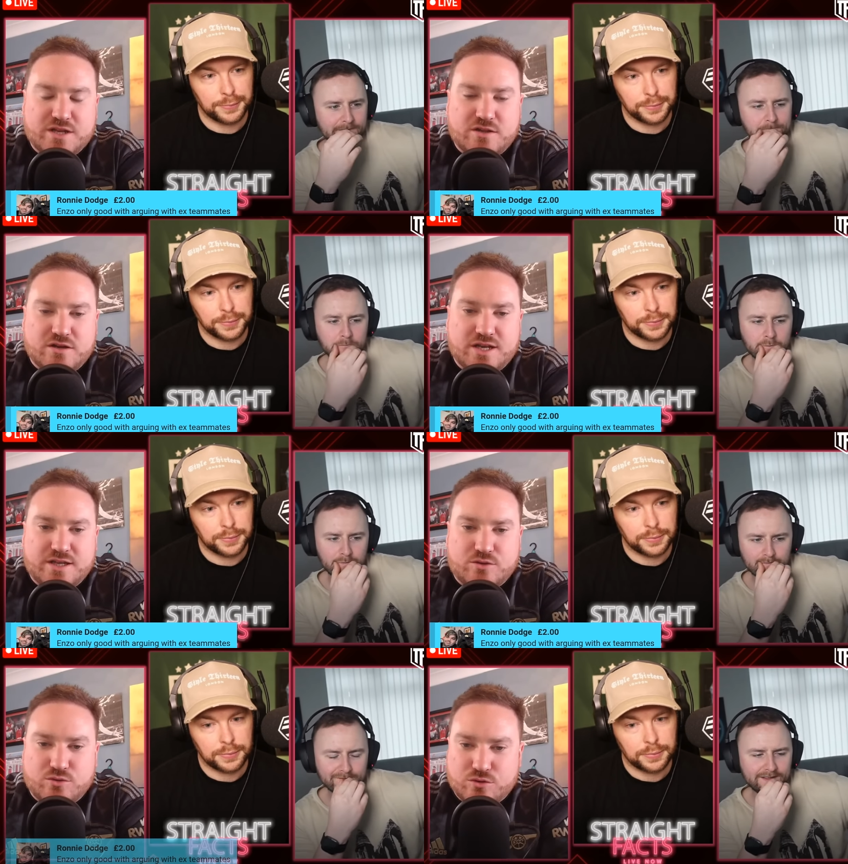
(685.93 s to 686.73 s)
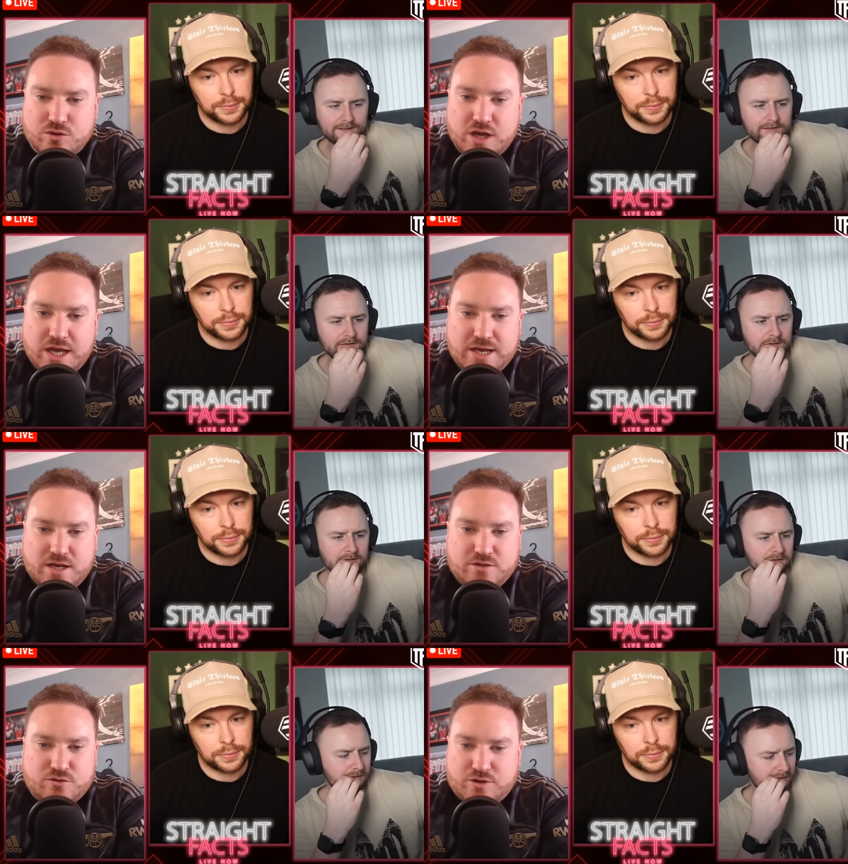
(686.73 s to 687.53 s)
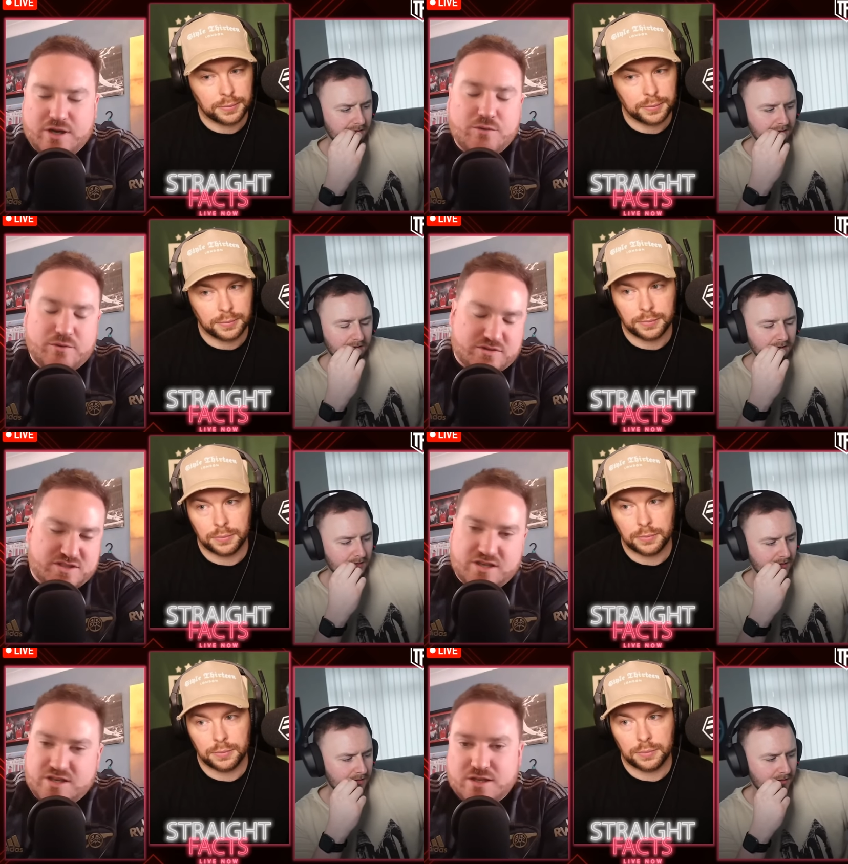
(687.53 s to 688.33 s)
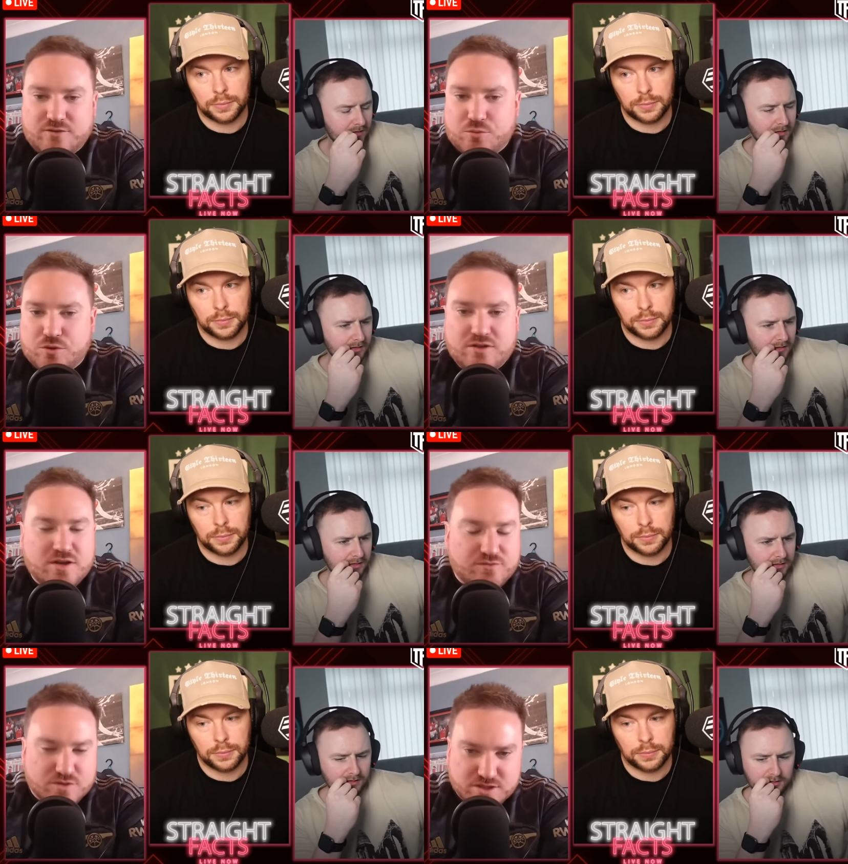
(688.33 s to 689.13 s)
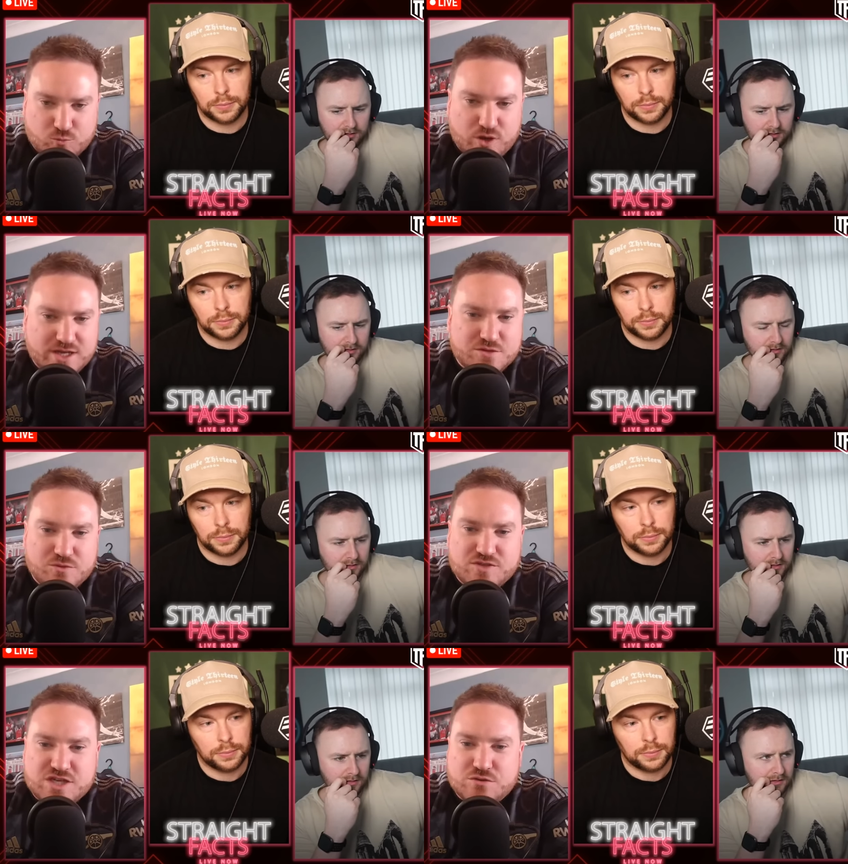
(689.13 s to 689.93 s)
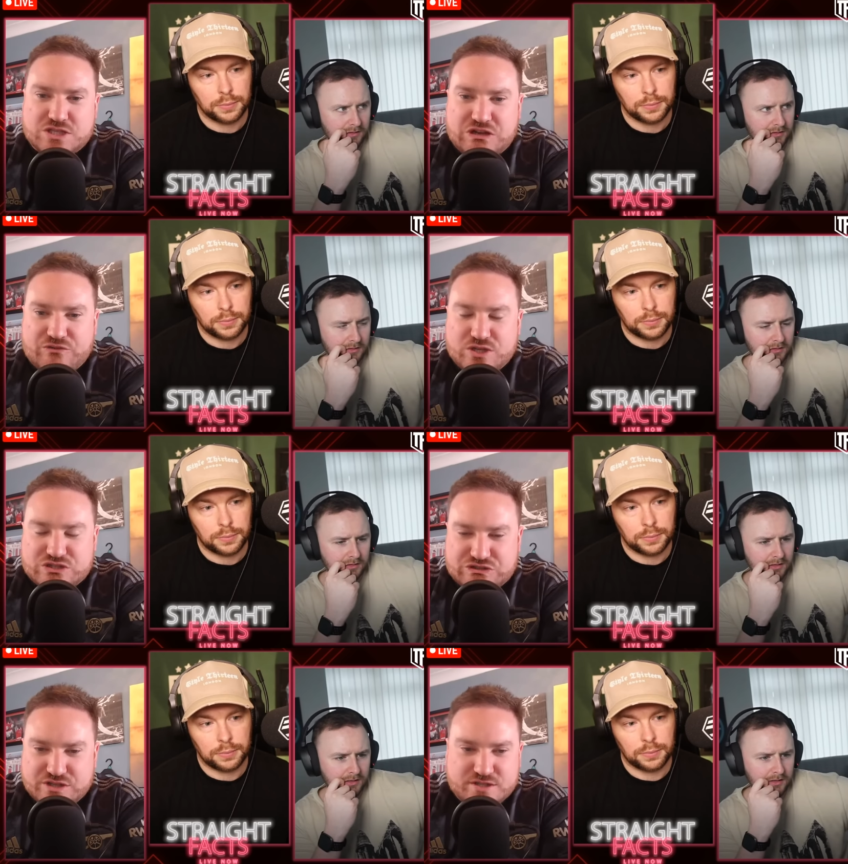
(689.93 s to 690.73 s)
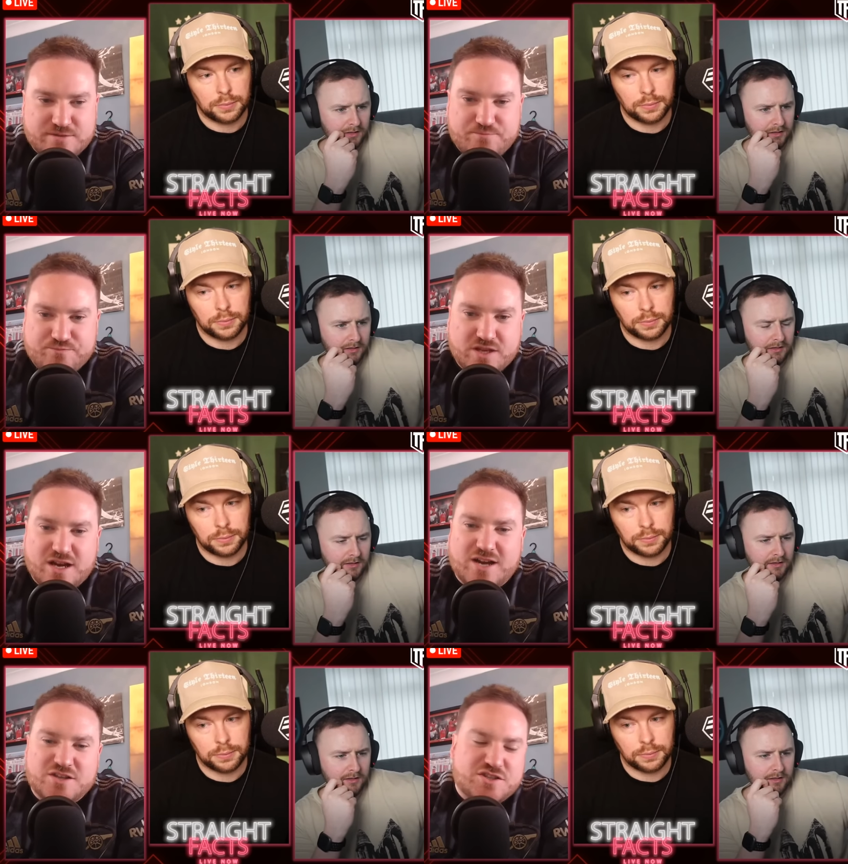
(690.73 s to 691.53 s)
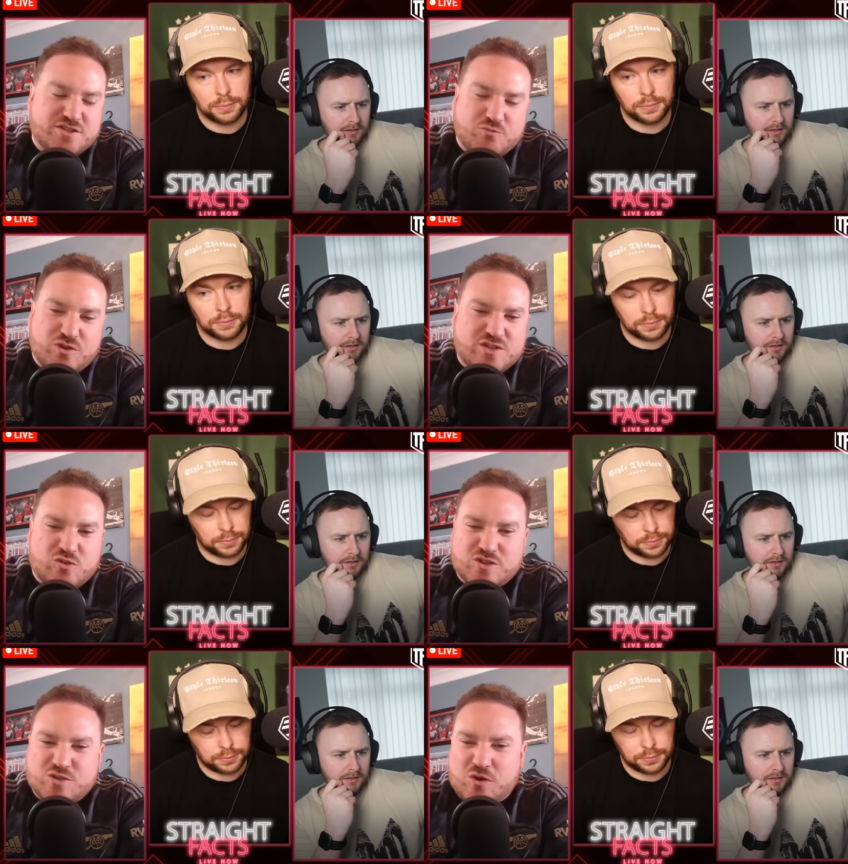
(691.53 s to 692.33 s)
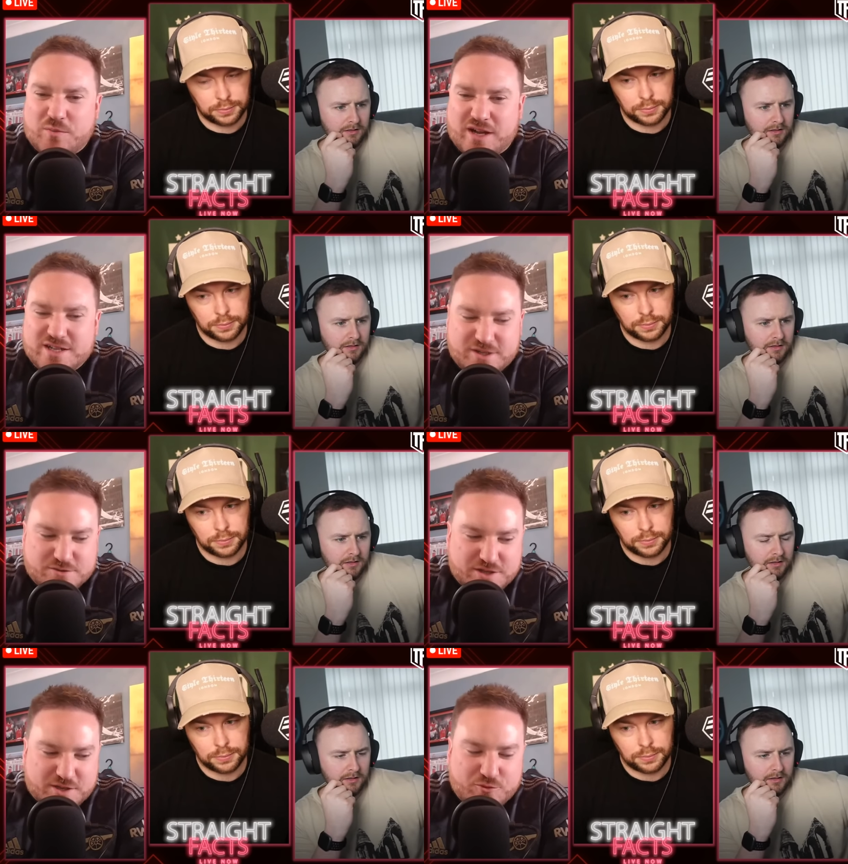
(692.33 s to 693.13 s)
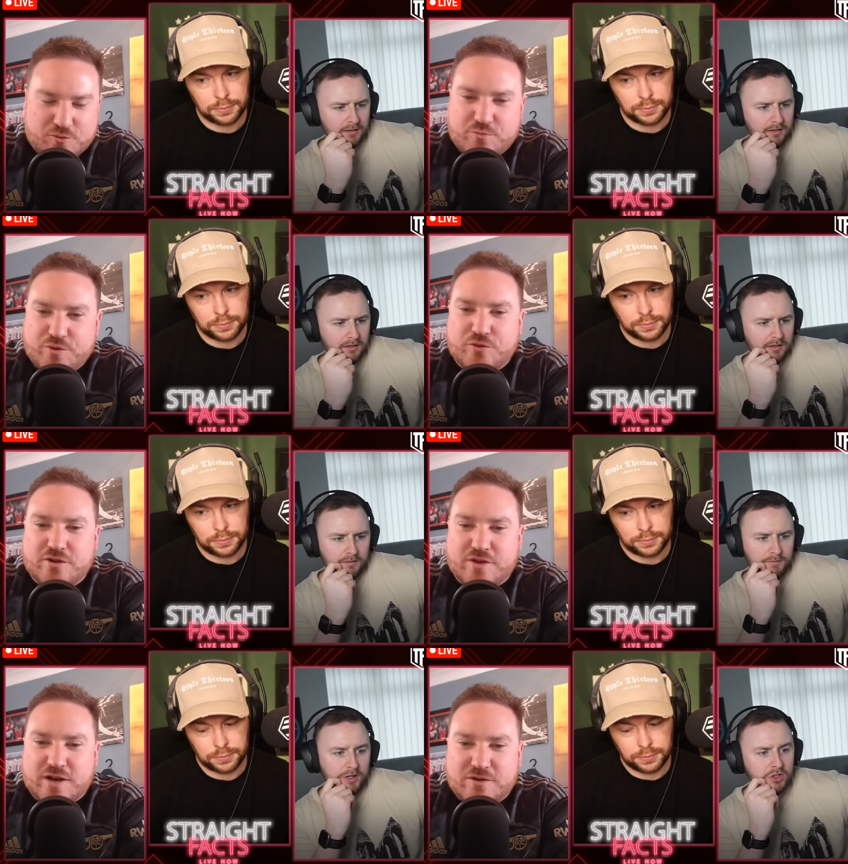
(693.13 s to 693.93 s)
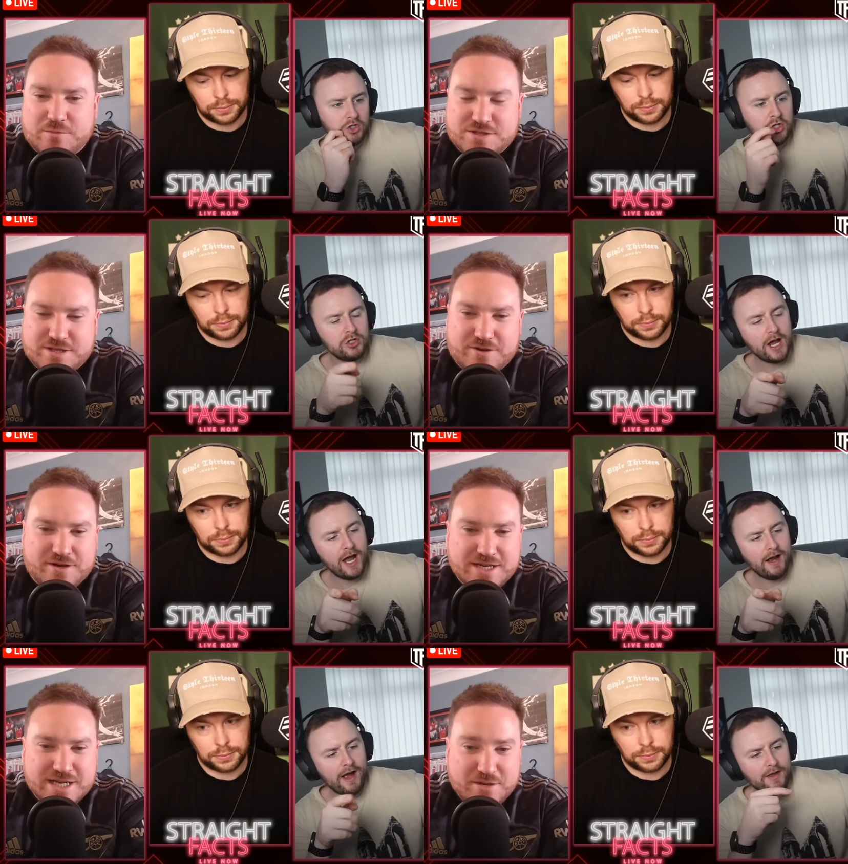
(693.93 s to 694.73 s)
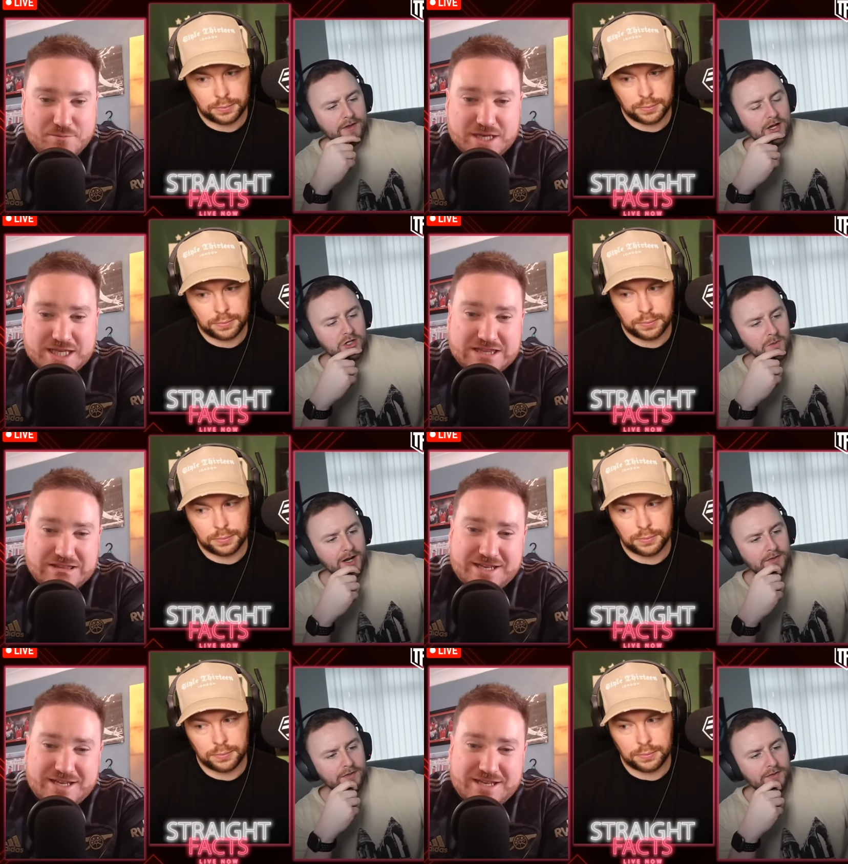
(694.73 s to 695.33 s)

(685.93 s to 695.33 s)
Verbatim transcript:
Speaker 1: United or or anyone City, Liverpool, any others, why is it with Chelsea? Everyone's just ah, it's just well, let's not talk about Chelsea anymore. We're bored of our rubbish. You, I,
Speaker 2: I, I, you know why I